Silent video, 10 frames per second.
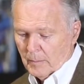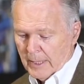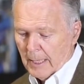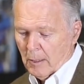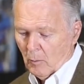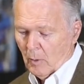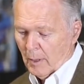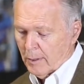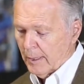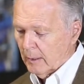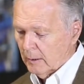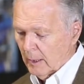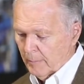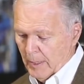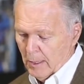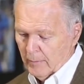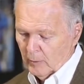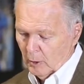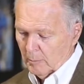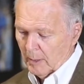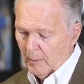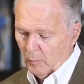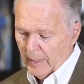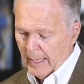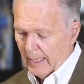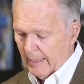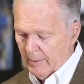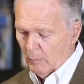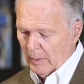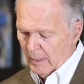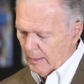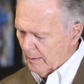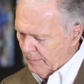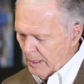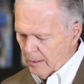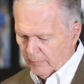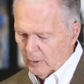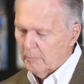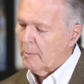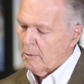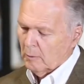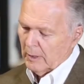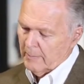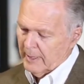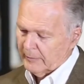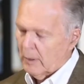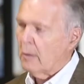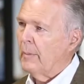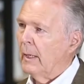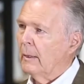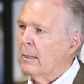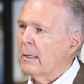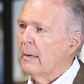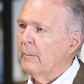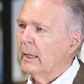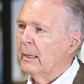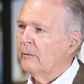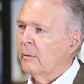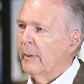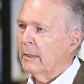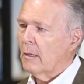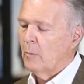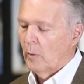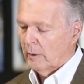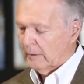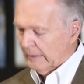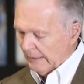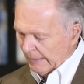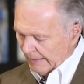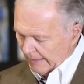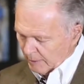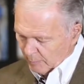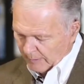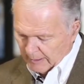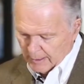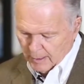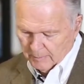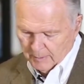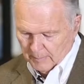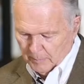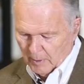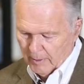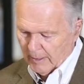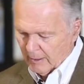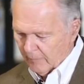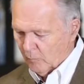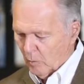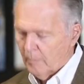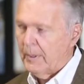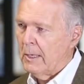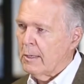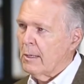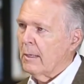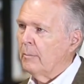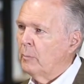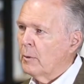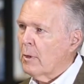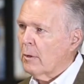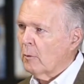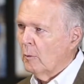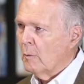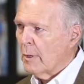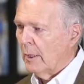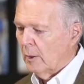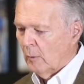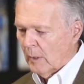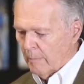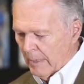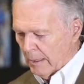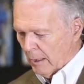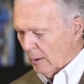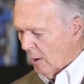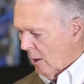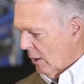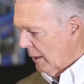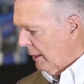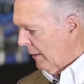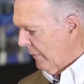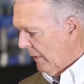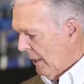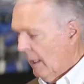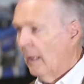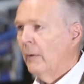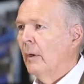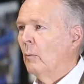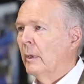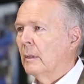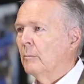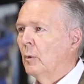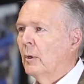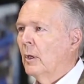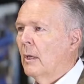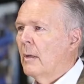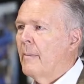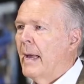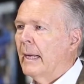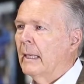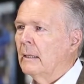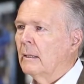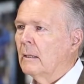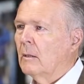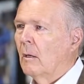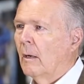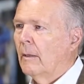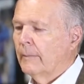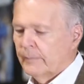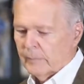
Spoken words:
takes a single little piece of aluminum that we had. I mean, the piece of aluminum is only about this big. It's not big enough to make a spoiler. So he cuts it apart into 4 pieces and puts screws into it, makes it long enough that we can put it on the back end of the car,